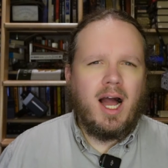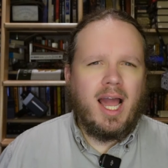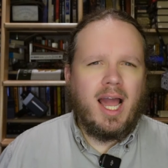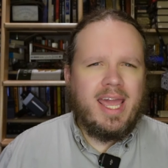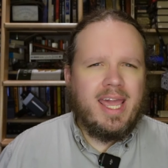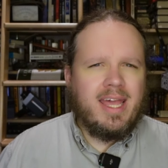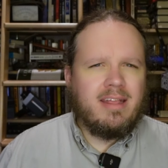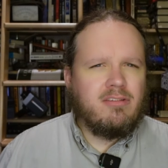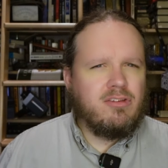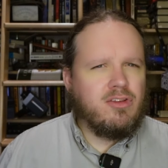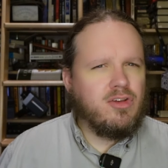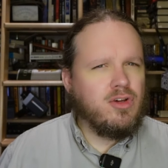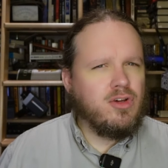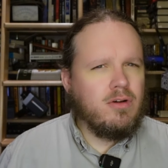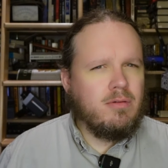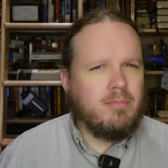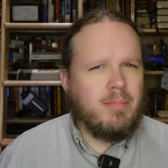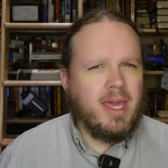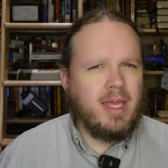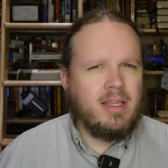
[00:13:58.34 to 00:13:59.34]
I had
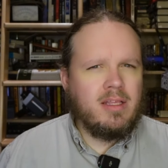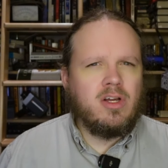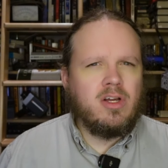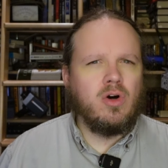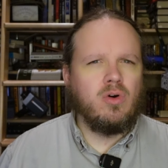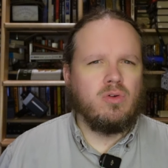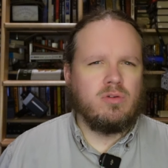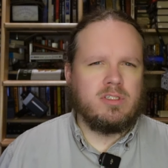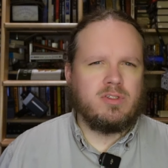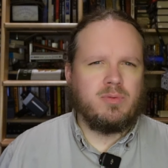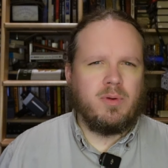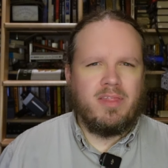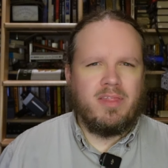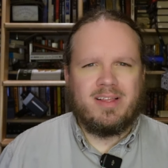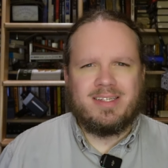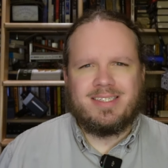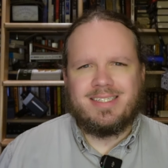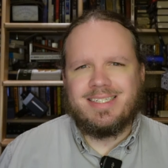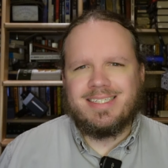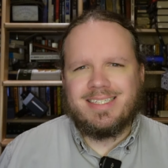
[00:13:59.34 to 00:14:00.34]
two main goals with
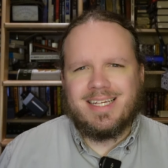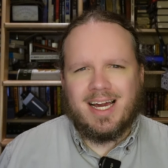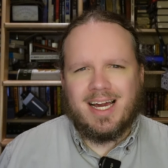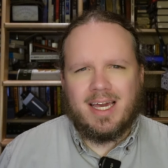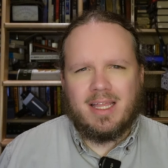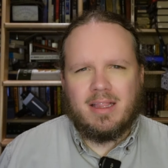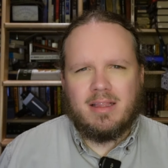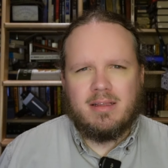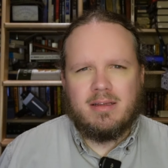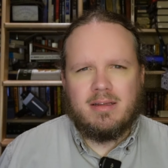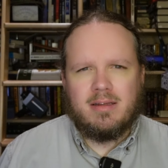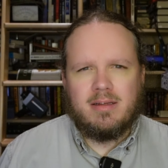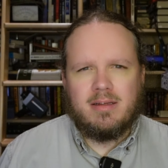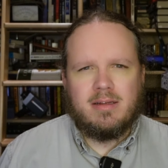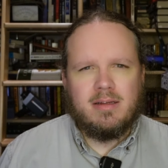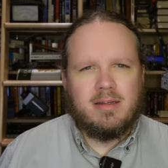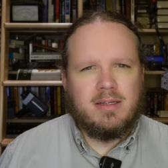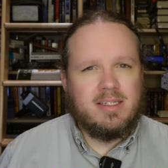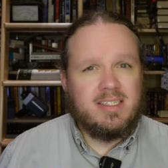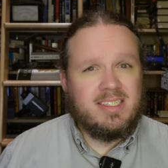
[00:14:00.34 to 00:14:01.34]
this design,
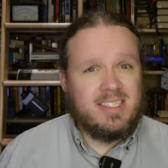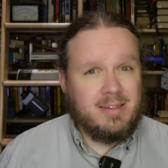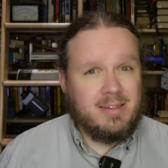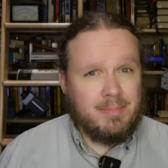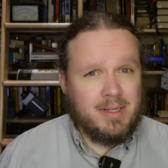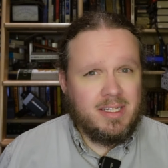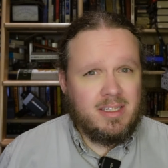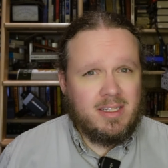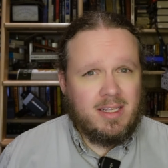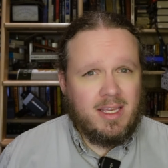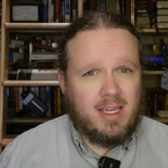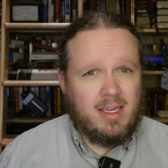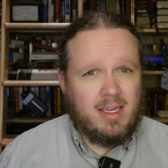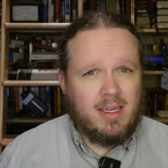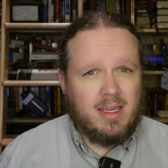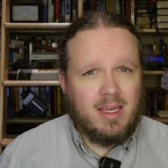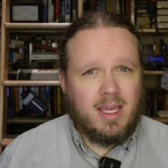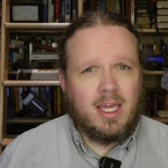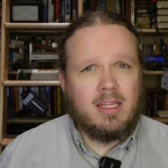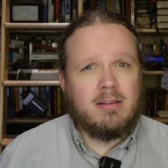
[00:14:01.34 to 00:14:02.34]

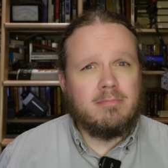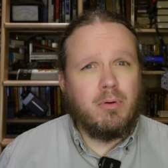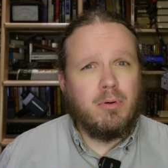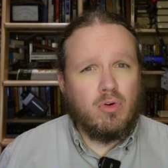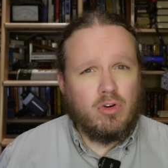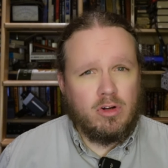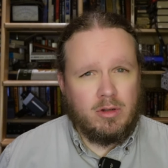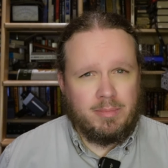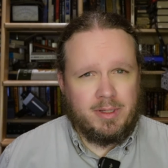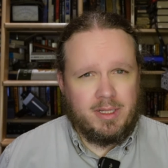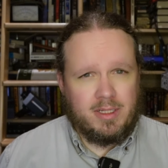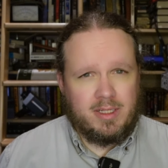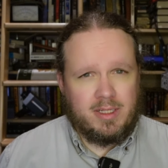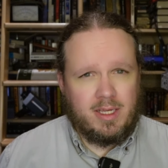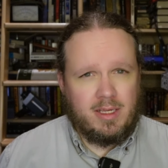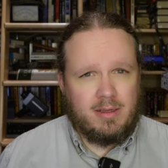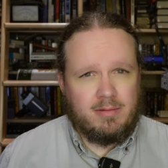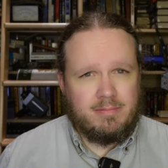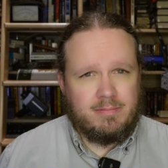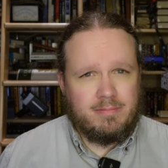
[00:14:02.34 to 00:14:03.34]
stability and
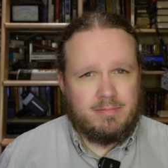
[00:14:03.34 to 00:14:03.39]
portability.